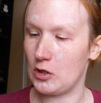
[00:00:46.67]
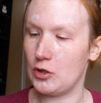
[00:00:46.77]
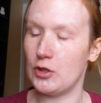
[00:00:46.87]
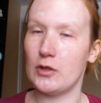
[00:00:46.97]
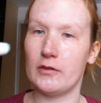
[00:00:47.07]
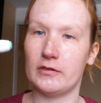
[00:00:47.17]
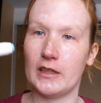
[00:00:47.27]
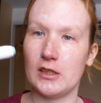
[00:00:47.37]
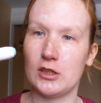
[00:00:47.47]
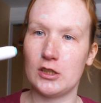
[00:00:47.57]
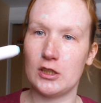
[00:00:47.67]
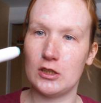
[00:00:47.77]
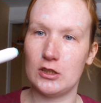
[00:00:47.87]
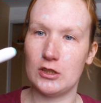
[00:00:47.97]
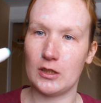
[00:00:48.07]
Jill Fresh
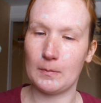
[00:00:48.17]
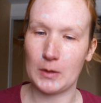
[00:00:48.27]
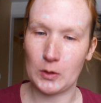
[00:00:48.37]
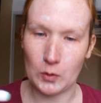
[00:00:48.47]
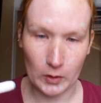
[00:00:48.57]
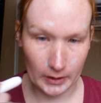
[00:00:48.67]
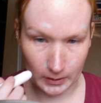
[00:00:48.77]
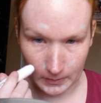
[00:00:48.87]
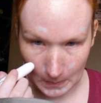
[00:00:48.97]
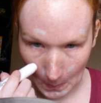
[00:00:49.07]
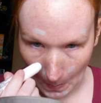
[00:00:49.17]
Jumbo Crayon.